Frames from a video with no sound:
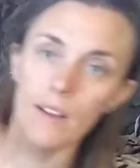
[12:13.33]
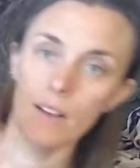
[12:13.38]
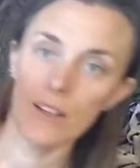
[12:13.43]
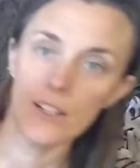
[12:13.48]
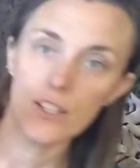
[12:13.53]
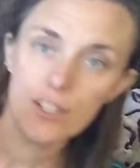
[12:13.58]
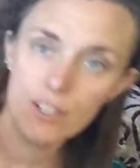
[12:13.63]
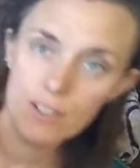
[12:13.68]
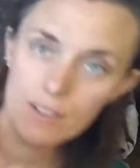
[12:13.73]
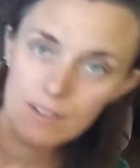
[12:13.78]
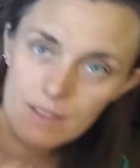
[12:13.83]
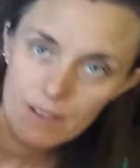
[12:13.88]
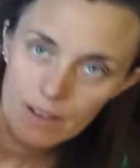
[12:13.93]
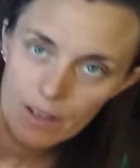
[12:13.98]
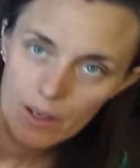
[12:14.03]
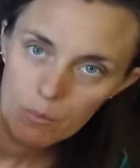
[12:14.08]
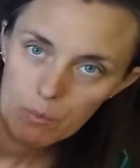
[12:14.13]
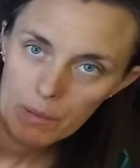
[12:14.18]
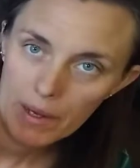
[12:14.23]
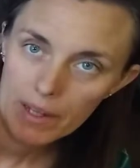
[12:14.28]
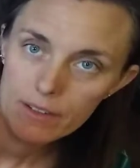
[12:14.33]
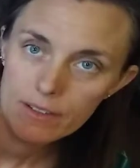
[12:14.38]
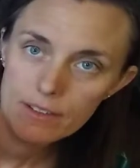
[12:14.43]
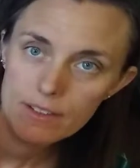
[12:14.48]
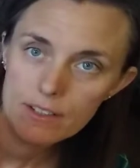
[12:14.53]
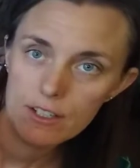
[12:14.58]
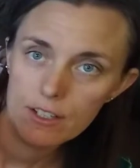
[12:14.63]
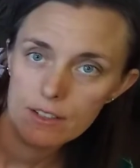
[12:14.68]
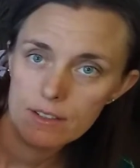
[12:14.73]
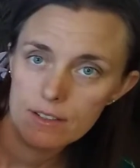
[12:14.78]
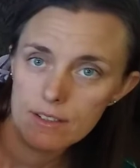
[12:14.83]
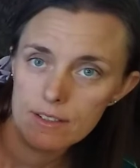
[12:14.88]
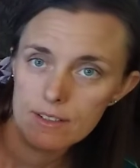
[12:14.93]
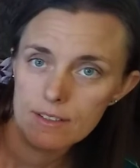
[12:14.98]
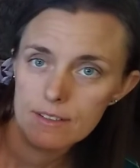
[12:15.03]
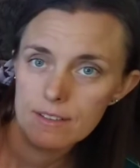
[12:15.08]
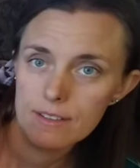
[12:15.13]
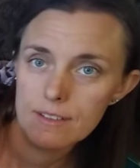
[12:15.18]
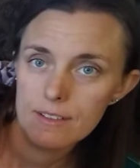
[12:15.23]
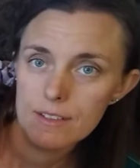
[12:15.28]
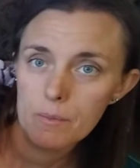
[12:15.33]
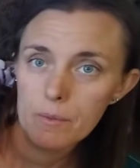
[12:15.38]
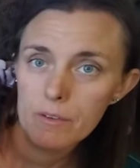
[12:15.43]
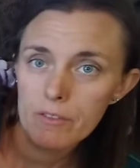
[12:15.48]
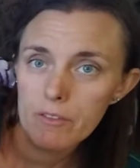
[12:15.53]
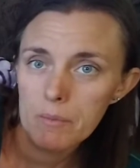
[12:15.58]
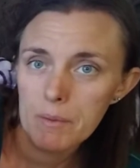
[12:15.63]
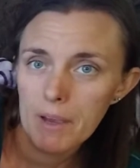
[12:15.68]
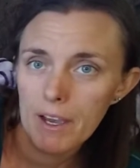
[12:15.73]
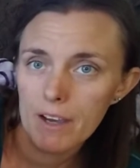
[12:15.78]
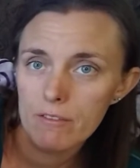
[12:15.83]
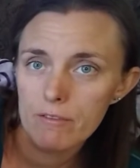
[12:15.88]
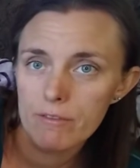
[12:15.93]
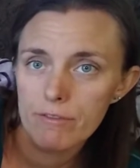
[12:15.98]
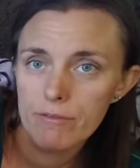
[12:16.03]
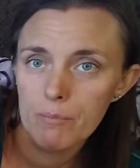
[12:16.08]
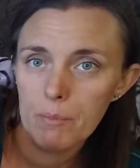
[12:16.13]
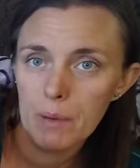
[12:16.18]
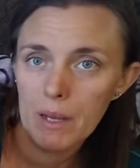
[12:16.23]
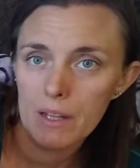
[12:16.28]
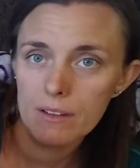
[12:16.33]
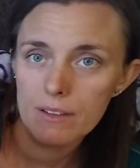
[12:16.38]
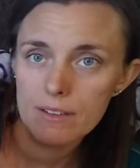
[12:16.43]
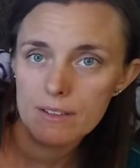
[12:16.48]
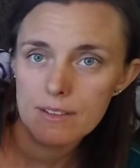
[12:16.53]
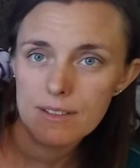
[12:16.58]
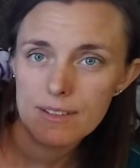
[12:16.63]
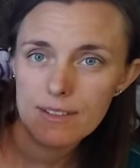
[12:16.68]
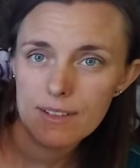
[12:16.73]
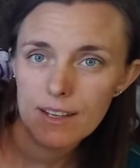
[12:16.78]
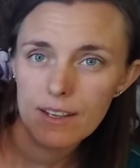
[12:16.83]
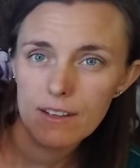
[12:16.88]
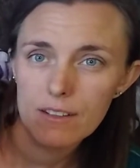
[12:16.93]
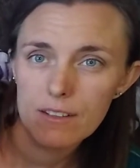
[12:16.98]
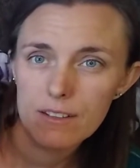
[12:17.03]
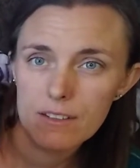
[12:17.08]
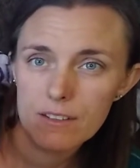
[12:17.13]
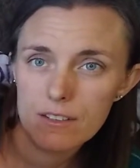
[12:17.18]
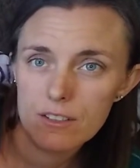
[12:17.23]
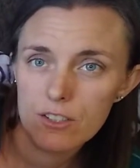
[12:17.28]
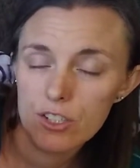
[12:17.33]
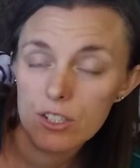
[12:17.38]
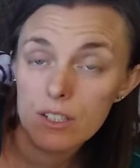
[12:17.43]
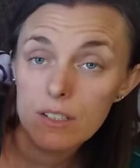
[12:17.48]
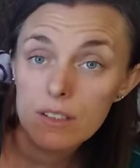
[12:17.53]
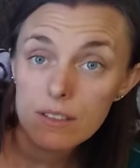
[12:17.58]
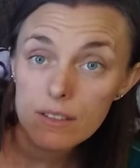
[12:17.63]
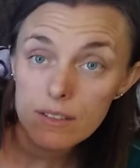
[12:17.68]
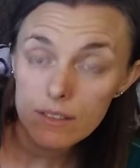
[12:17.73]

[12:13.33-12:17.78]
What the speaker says: She's the imbalanced Justice. Some of them have balanced scales. She does